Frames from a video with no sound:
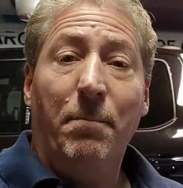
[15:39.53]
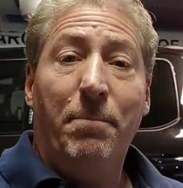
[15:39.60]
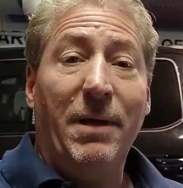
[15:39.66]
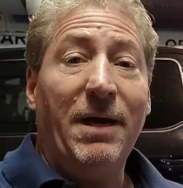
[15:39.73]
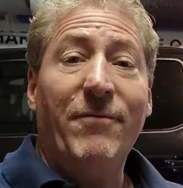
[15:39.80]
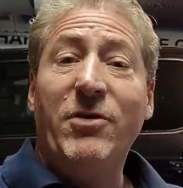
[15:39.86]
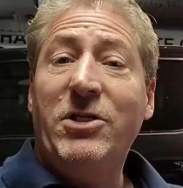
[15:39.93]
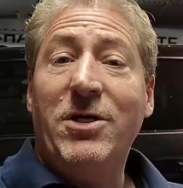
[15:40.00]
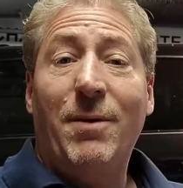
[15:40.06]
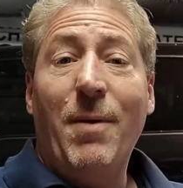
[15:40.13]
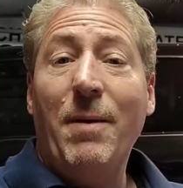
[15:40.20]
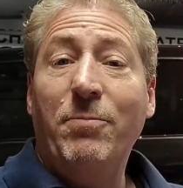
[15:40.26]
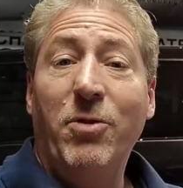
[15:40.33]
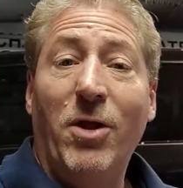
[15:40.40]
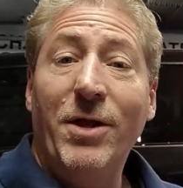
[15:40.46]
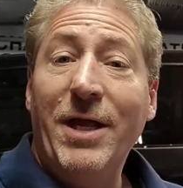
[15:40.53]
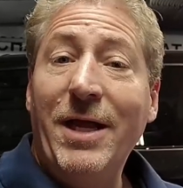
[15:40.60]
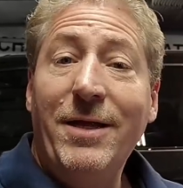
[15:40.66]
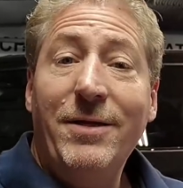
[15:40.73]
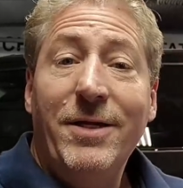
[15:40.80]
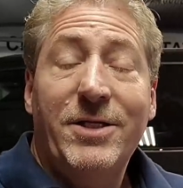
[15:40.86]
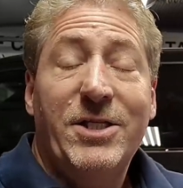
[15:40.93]
But every time I plug
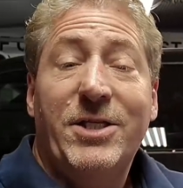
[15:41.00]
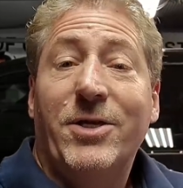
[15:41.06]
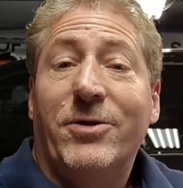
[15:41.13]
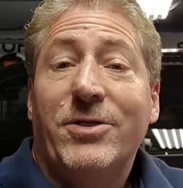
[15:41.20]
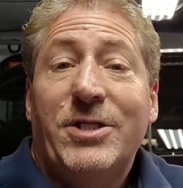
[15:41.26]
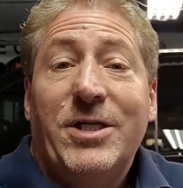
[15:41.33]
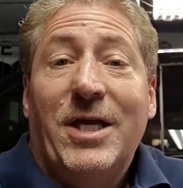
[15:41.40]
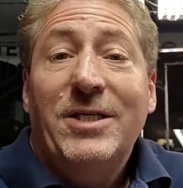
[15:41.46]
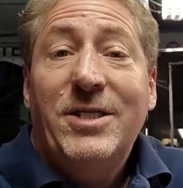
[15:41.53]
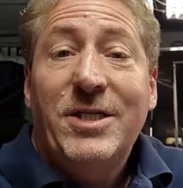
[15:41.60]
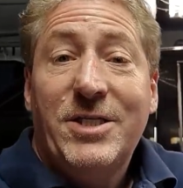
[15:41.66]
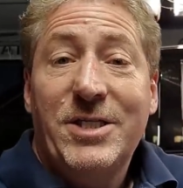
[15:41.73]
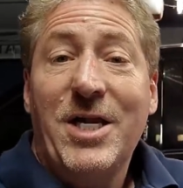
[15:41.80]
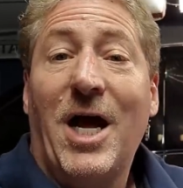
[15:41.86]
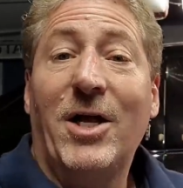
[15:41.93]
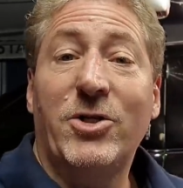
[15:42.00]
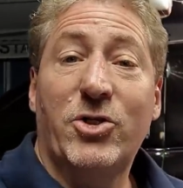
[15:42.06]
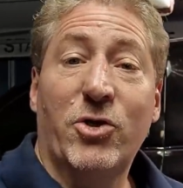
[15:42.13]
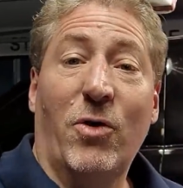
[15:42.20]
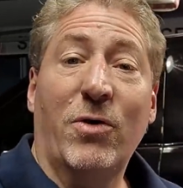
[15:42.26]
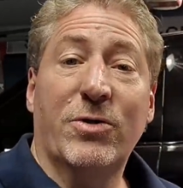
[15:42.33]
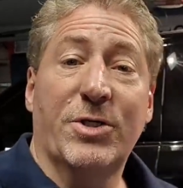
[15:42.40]
in, it still says it's not
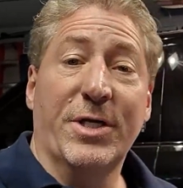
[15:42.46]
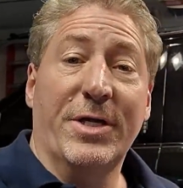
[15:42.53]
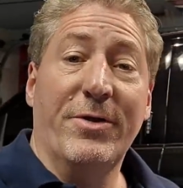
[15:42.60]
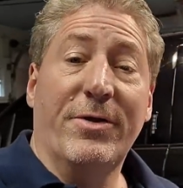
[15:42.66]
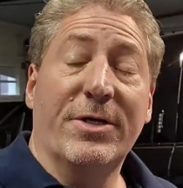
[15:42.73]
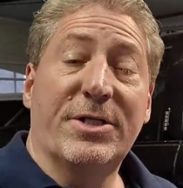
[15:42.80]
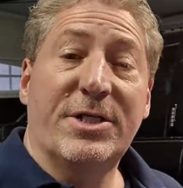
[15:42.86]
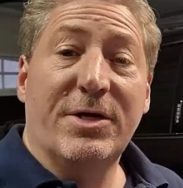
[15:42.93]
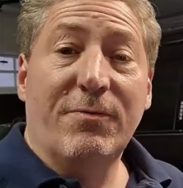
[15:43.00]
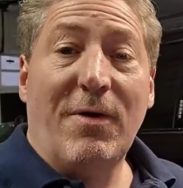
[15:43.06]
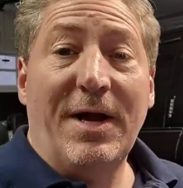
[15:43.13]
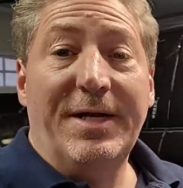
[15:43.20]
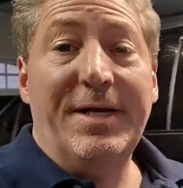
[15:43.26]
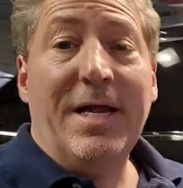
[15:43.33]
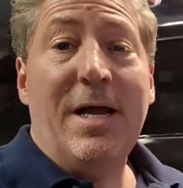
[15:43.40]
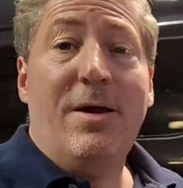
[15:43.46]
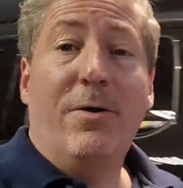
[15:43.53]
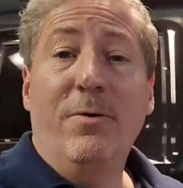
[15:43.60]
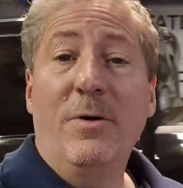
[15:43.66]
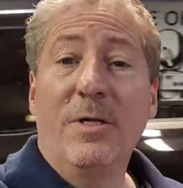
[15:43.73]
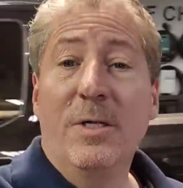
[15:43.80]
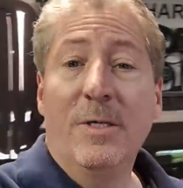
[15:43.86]
charging. You could see right
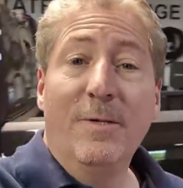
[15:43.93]
now,